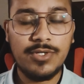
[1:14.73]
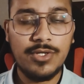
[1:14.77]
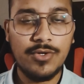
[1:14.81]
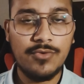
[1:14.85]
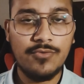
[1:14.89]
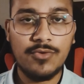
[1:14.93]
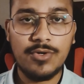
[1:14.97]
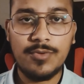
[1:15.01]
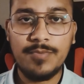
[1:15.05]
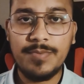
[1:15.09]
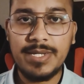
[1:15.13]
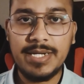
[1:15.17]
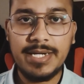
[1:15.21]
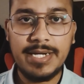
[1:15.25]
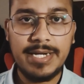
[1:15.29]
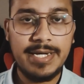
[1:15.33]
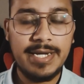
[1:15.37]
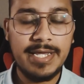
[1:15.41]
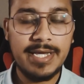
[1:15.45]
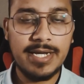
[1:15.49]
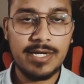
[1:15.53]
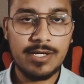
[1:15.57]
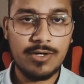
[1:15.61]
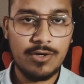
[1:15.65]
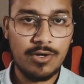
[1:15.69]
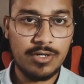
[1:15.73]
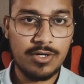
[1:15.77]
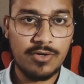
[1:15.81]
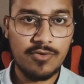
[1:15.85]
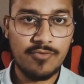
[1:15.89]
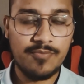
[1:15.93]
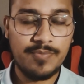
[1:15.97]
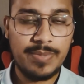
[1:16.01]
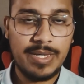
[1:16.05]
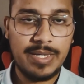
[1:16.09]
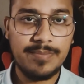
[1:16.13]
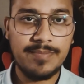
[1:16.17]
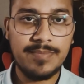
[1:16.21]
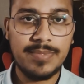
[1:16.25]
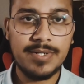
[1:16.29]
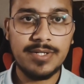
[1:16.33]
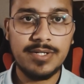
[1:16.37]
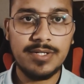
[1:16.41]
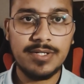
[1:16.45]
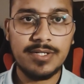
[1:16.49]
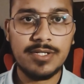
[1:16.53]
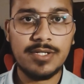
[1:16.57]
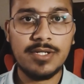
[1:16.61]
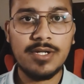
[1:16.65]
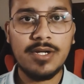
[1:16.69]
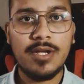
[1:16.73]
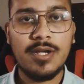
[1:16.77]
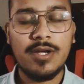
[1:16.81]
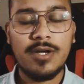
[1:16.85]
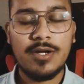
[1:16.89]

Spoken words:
You would be reading a lot of papers,